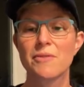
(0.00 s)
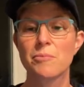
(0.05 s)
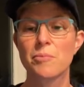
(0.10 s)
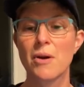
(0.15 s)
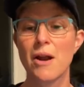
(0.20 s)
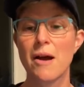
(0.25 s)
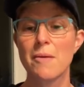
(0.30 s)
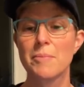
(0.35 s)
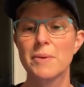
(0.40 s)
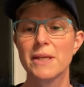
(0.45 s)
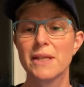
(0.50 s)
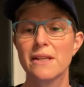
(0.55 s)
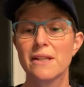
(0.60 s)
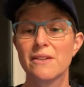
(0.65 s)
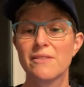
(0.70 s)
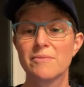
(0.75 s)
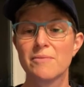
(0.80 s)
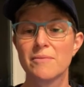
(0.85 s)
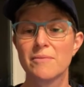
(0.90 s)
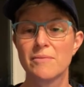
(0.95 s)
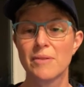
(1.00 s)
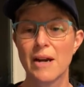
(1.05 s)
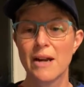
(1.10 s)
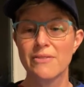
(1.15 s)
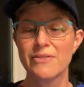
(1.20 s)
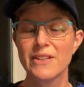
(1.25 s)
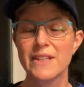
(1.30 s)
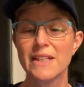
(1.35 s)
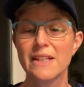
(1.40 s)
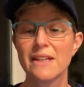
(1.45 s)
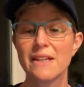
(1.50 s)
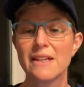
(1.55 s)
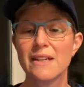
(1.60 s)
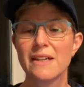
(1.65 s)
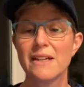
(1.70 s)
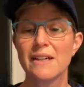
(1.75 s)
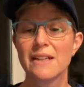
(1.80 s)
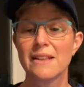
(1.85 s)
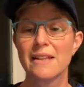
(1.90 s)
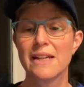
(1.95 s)
prophet, prophet
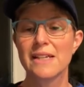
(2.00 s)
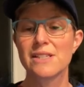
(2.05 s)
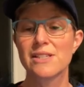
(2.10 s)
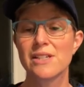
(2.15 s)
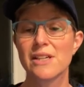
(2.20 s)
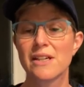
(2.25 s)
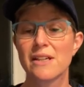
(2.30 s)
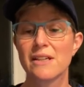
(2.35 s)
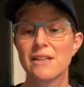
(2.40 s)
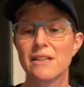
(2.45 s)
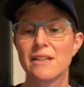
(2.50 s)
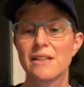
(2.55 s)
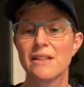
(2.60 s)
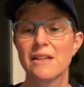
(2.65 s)
Elisha,